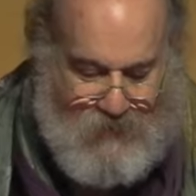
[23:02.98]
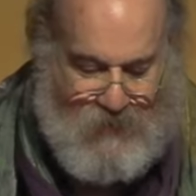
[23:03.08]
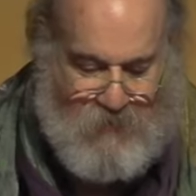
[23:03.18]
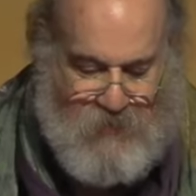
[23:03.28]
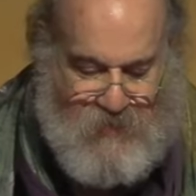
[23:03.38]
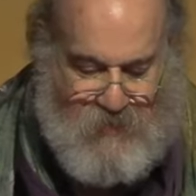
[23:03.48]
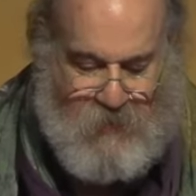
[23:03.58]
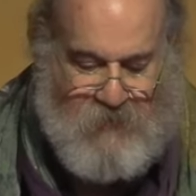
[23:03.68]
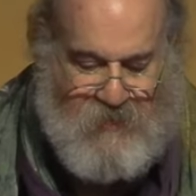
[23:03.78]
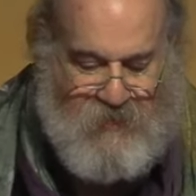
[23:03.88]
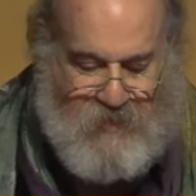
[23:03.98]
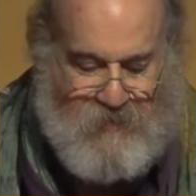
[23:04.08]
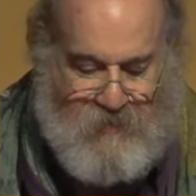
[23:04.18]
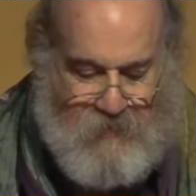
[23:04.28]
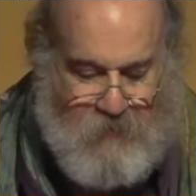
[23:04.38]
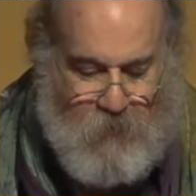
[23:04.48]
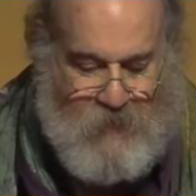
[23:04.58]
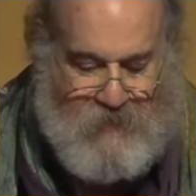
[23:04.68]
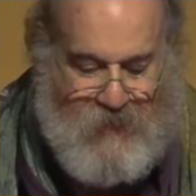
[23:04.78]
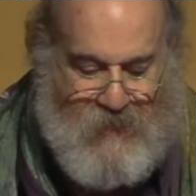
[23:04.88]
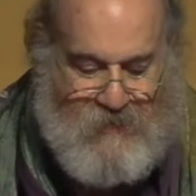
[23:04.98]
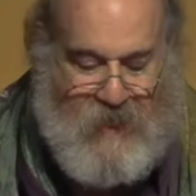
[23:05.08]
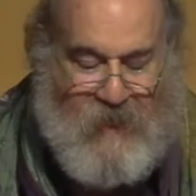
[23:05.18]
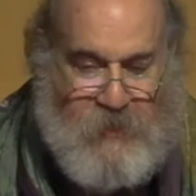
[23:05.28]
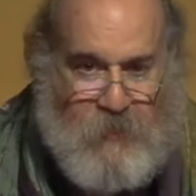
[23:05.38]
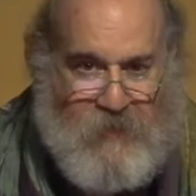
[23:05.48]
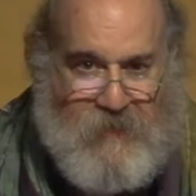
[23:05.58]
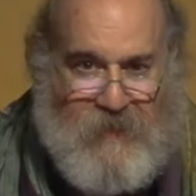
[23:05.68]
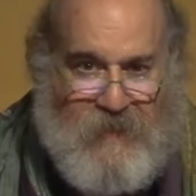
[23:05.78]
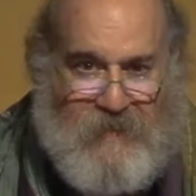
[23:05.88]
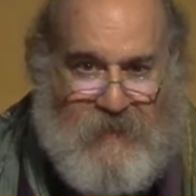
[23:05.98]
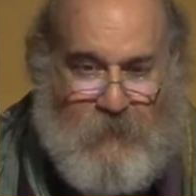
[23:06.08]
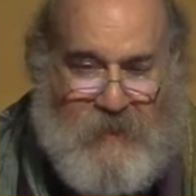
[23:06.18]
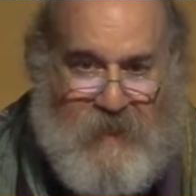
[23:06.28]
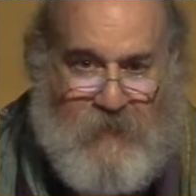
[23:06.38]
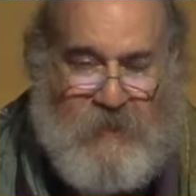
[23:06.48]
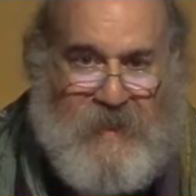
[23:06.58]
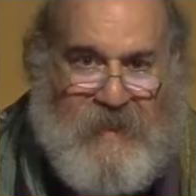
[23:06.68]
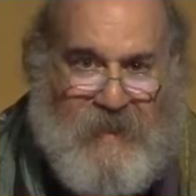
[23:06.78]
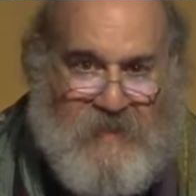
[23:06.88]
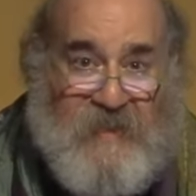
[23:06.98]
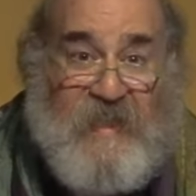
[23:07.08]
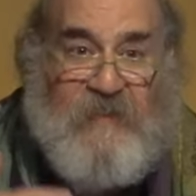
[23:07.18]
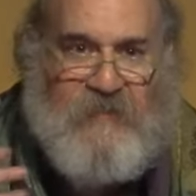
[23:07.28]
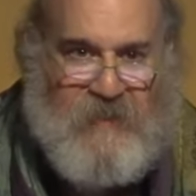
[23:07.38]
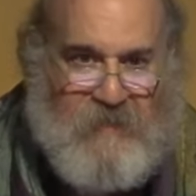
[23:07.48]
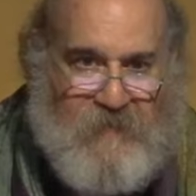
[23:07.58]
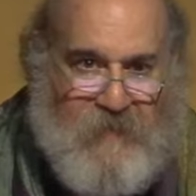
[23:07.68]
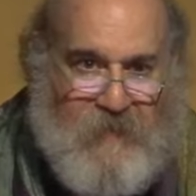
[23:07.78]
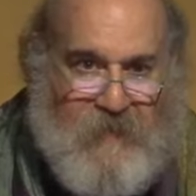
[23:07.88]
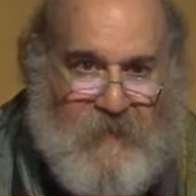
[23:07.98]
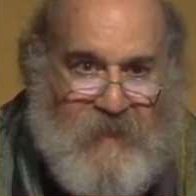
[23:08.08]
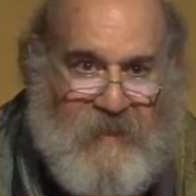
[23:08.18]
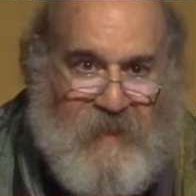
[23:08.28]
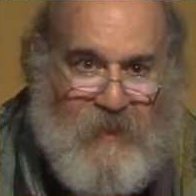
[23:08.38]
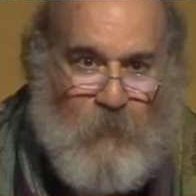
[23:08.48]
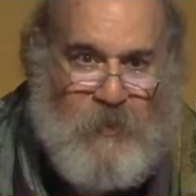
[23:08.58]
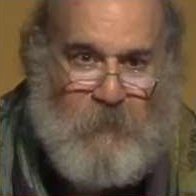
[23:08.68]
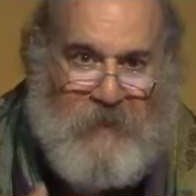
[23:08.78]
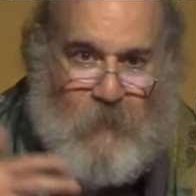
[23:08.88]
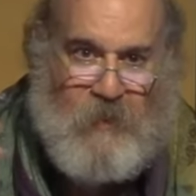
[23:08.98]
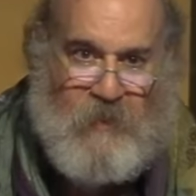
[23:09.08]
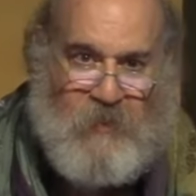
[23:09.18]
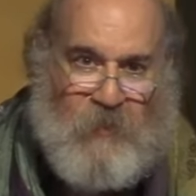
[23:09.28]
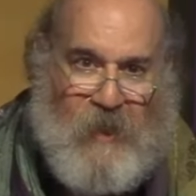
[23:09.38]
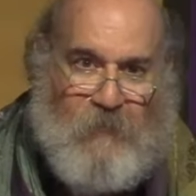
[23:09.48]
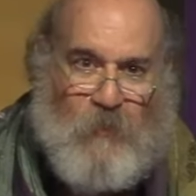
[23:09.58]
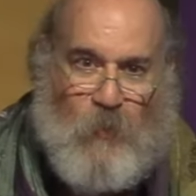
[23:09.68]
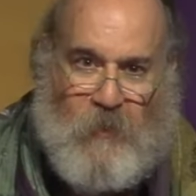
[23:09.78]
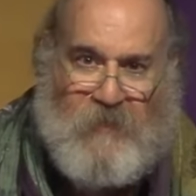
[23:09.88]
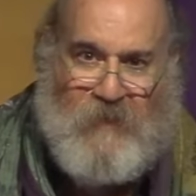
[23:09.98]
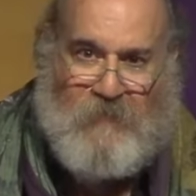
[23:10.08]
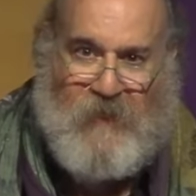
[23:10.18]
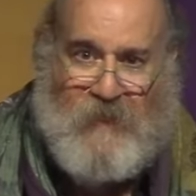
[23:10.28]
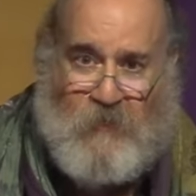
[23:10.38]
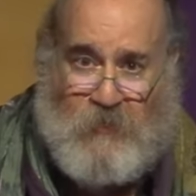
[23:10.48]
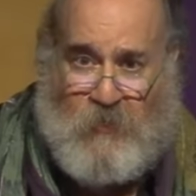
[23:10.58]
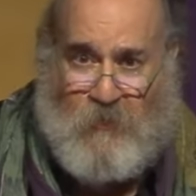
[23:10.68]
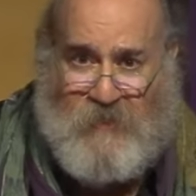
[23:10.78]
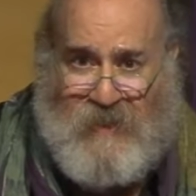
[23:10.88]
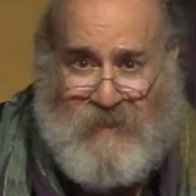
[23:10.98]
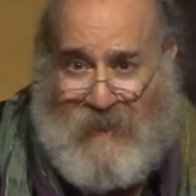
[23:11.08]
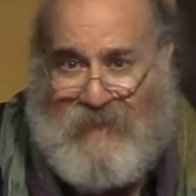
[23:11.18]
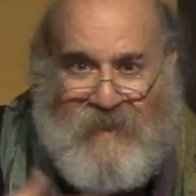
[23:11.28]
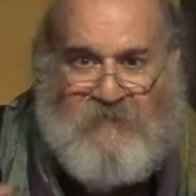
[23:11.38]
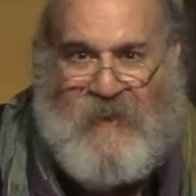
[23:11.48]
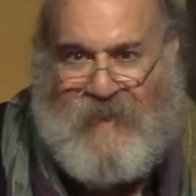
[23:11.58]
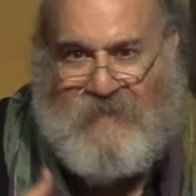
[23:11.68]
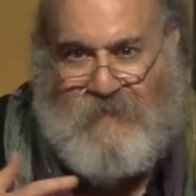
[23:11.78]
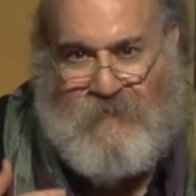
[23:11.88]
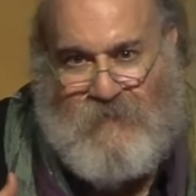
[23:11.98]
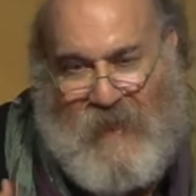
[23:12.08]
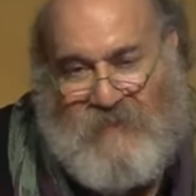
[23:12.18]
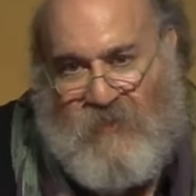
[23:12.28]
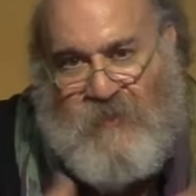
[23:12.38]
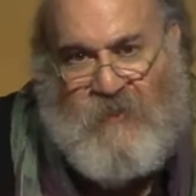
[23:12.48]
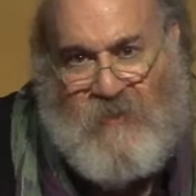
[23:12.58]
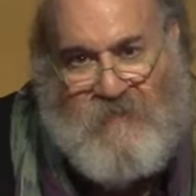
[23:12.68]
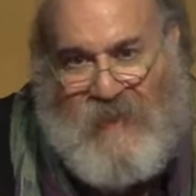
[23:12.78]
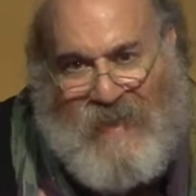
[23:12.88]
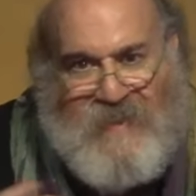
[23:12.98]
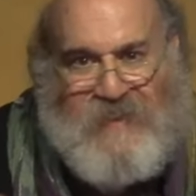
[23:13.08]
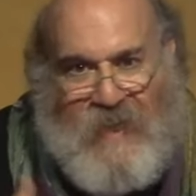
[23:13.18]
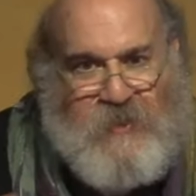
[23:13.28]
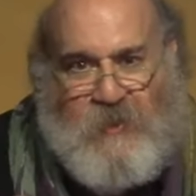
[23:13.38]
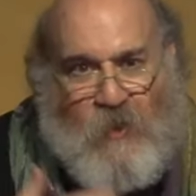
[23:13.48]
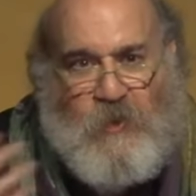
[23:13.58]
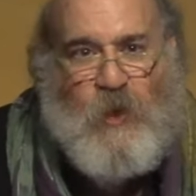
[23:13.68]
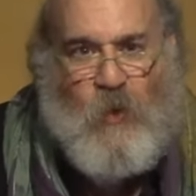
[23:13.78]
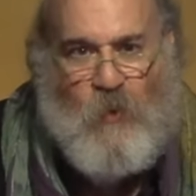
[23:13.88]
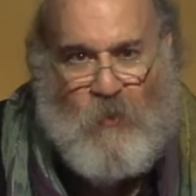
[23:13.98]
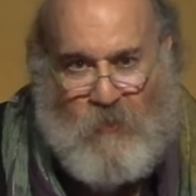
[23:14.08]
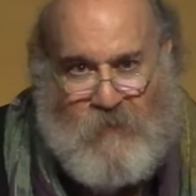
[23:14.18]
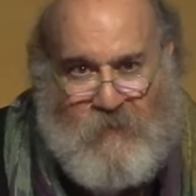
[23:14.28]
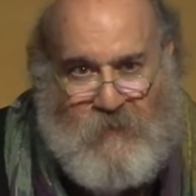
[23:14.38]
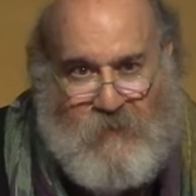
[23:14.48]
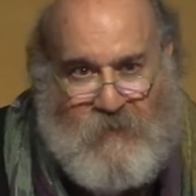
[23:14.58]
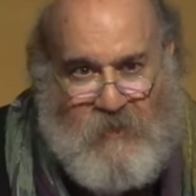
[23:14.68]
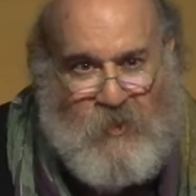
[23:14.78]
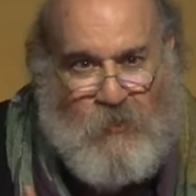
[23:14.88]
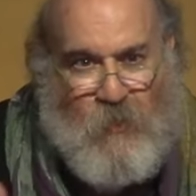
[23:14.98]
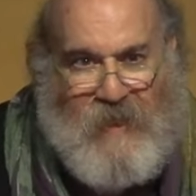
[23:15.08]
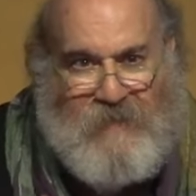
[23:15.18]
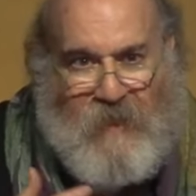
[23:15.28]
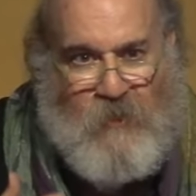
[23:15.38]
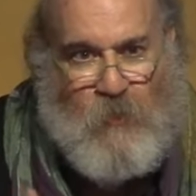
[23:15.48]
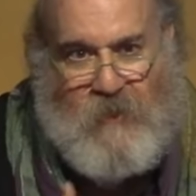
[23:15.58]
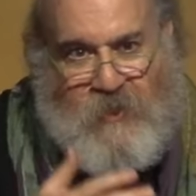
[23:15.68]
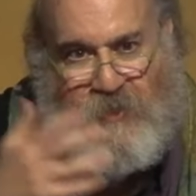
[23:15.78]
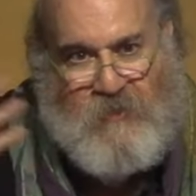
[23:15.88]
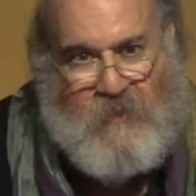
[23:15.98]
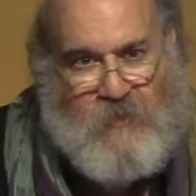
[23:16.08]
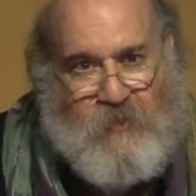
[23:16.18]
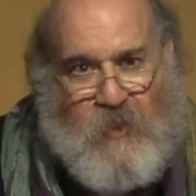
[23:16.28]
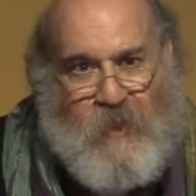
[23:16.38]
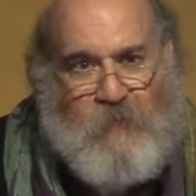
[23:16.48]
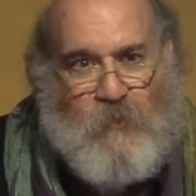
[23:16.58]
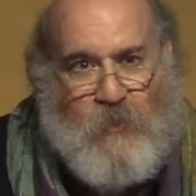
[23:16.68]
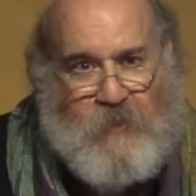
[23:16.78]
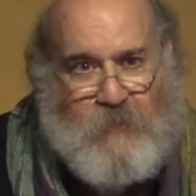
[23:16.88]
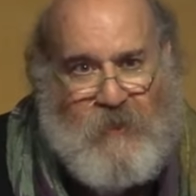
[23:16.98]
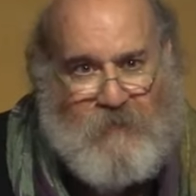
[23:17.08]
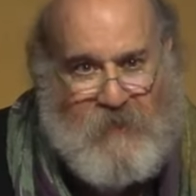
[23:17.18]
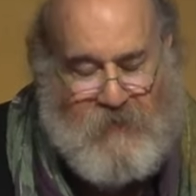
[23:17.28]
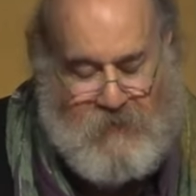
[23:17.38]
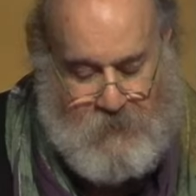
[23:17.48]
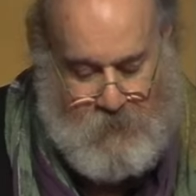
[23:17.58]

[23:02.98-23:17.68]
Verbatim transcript: kind of physici- physicists we take naturally the idea, we, we take as given the idea that we should be able to describe the world in mathematical terms, and then in fact, as a theorist, that is actually our goal, is to write down equations that describe the world around us.